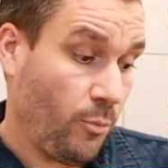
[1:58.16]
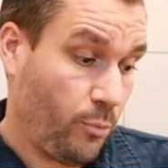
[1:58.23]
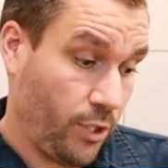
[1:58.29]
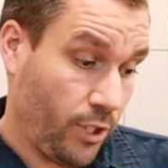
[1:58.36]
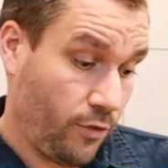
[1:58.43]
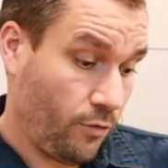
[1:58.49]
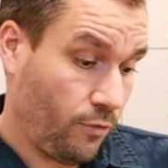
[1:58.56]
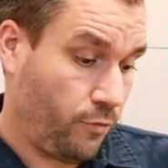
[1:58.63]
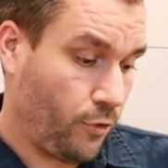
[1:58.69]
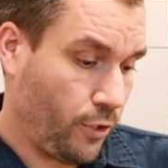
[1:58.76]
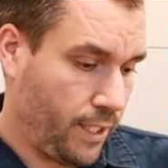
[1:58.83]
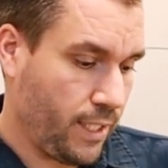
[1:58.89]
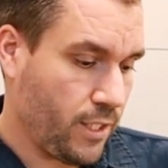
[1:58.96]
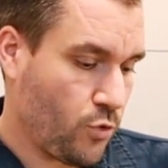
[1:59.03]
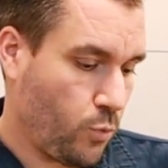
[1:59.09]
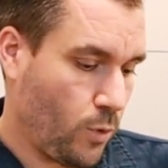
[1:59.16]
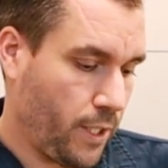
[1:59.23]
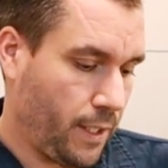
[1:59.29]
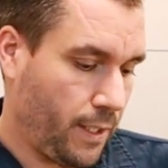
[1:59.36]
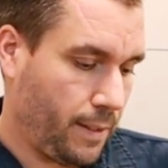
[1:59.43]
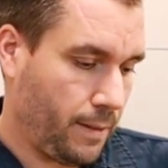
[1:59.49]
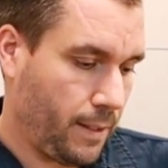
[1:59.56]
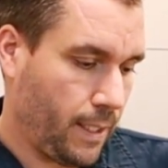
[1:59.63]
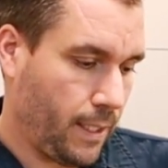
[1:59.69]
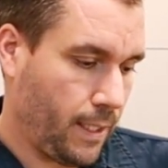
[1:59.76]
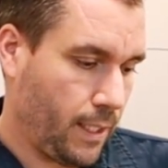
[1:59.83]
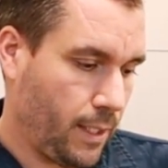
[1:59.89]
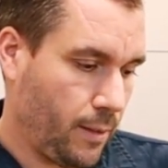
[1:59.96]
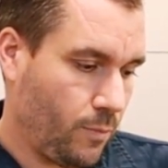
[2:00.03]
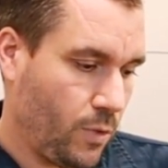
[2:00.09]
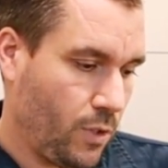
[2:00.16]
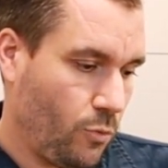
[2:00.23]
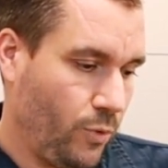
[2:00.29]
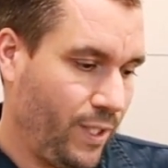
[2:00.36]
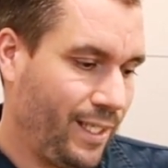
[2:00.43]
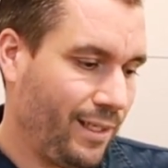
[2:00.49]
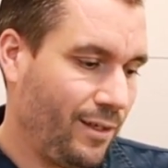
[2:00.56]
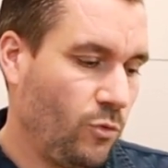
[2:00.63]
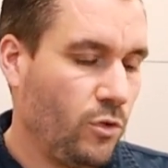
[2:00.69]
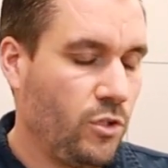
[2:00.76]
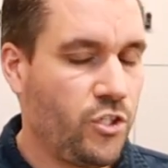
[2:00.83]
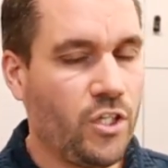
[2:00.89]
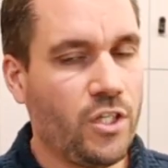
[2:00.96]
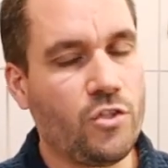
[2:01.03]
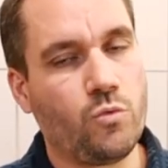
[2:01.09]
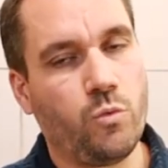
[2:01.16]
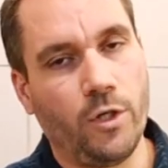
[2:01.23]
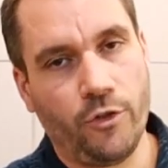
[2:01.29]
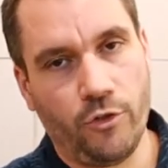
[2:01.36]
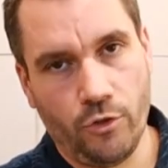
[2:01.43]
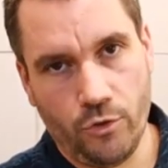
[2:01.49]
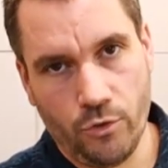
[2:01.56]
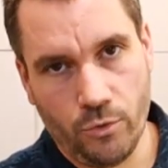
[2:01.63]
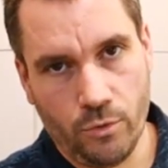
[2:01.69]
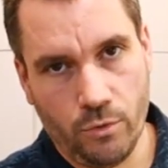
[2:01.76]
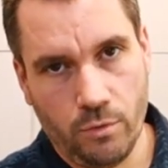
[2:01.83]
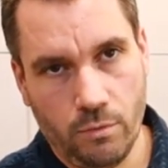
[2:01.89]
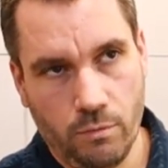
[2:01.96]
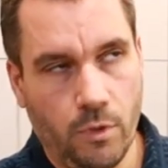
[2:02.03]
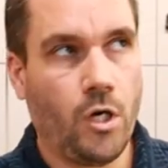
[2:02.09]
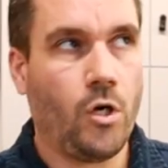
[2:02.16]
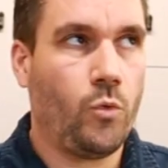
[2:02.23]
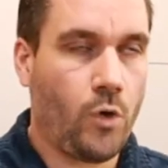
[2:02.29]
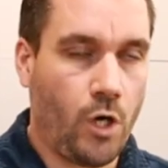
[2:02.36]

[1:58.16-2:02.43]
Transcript: But for this one, we didn't just want to do a